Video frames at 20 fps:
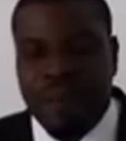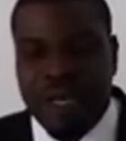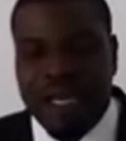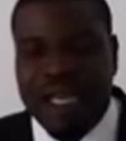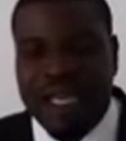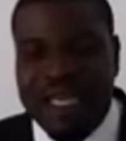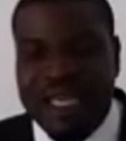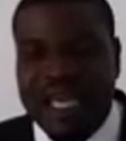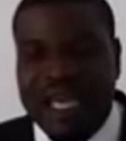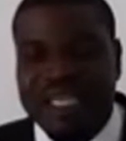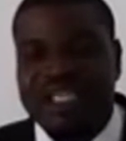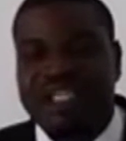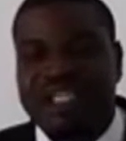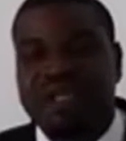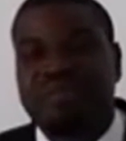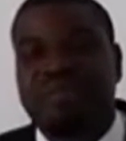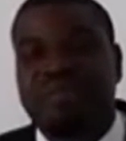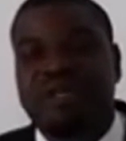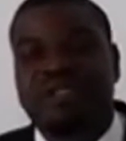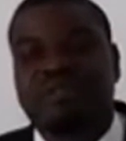
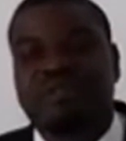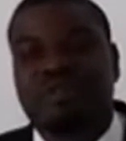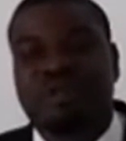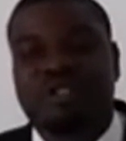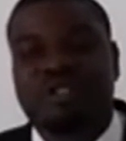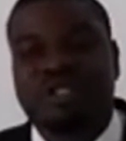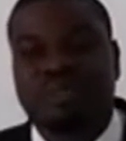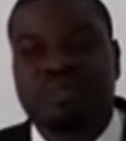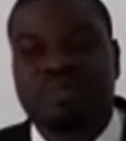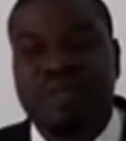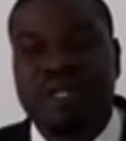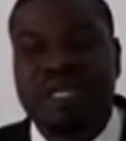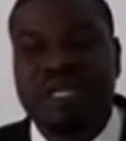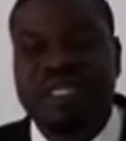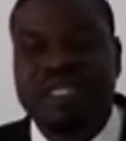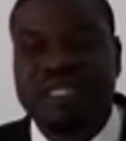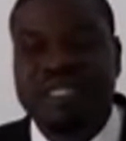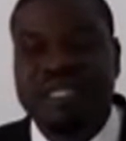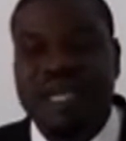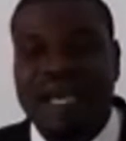leadership
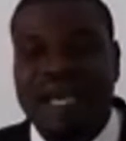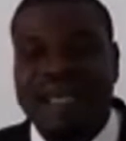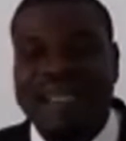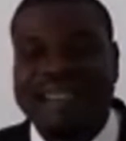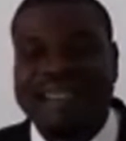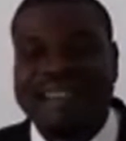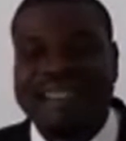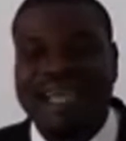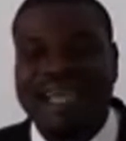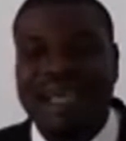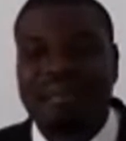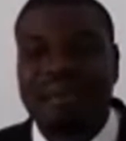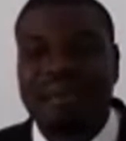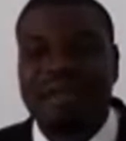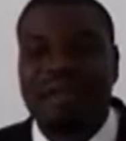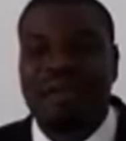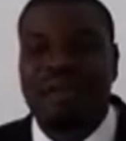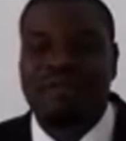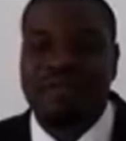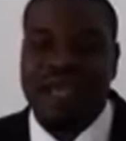responsibility and the
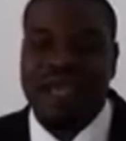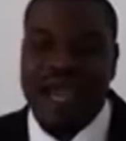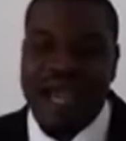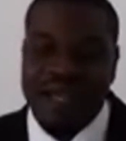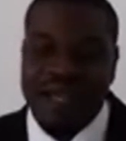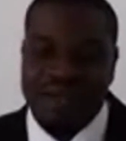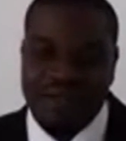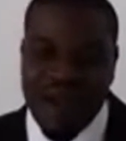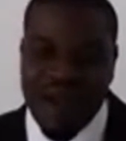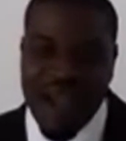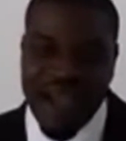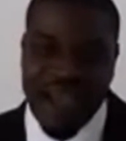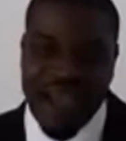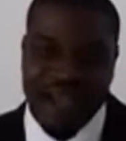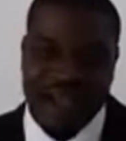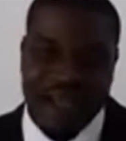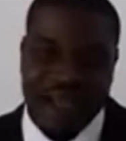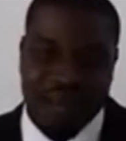taming of the hydra-headed